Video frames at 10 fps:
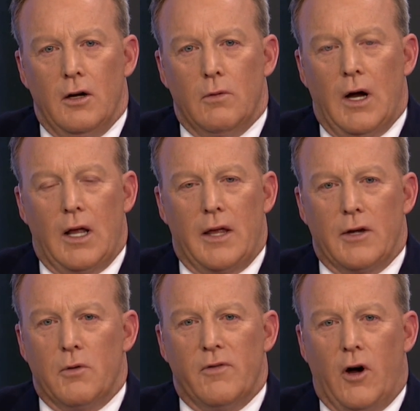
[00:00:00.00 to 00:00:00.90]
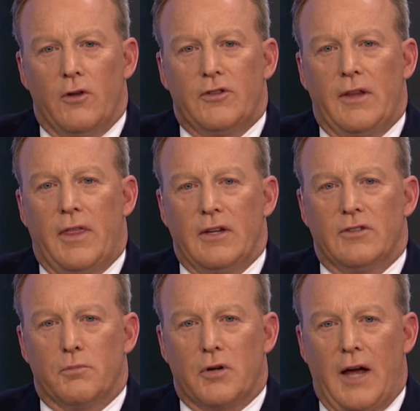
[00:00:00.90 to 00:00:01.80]
Well, I think we've all said
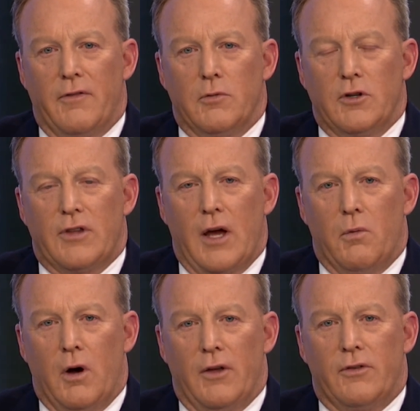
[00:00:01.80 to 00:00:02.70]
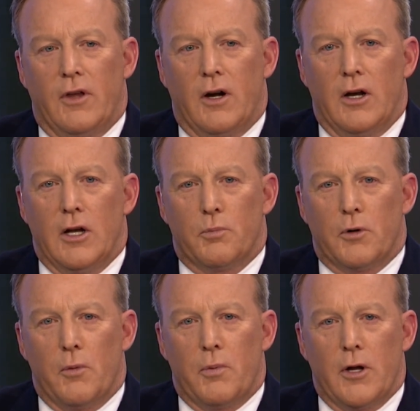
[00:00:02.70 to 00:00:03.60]
things in private, which that was, that are
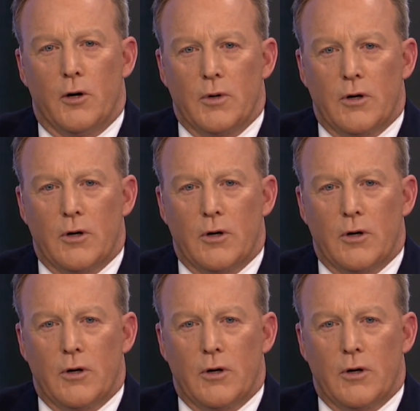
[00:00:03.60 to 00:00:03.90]
inappropriate or regrettable.